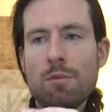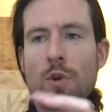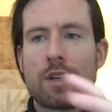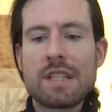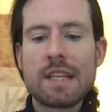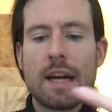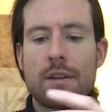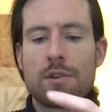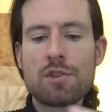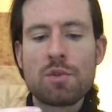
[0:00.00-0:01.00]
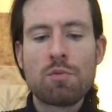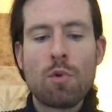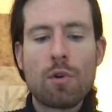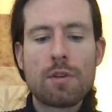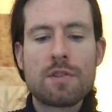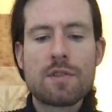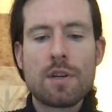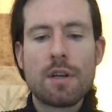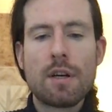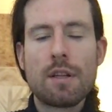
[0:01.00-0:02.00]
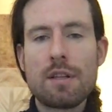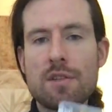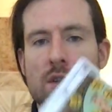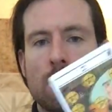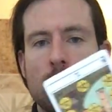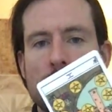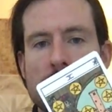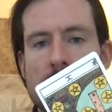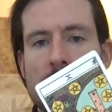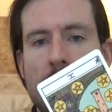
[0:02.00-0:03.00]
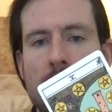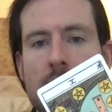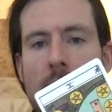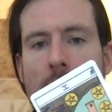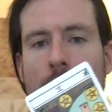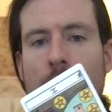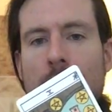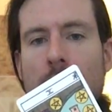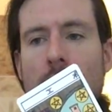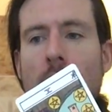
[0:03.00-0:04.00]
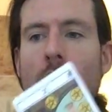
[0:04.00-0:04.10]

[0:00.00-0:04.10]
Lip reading: work together towards these goals that actually